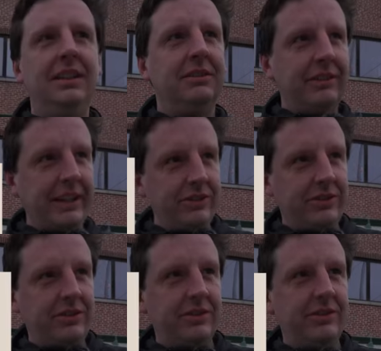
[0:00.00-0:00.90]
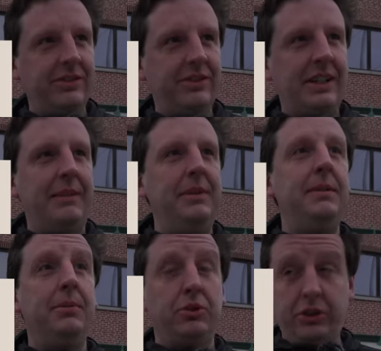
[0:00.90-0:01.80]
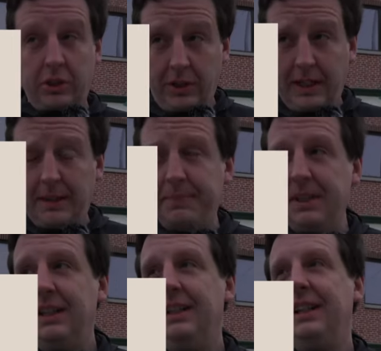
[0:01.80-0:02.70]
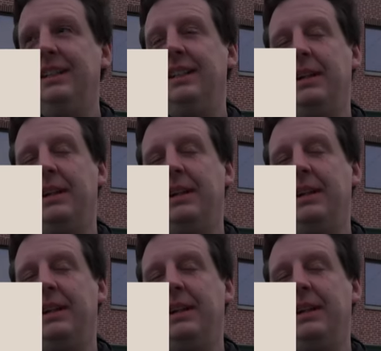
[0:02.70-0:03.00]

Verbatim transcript: Registers, how many people show up, and then